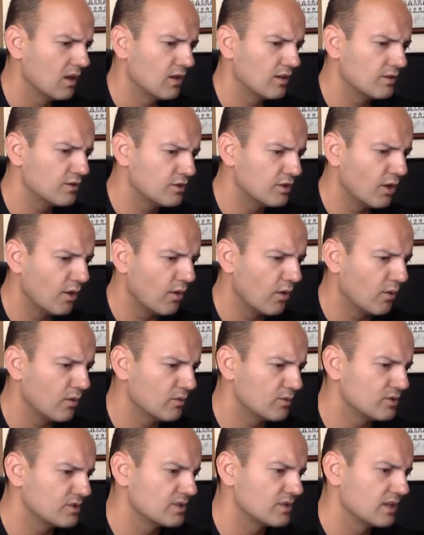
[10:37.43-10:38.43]

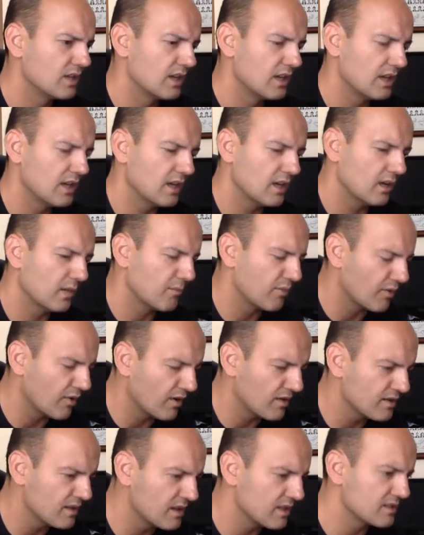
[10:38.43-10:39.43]
those
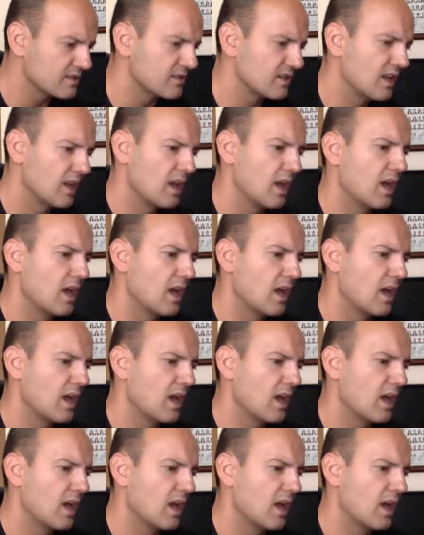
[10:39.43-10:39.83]
projects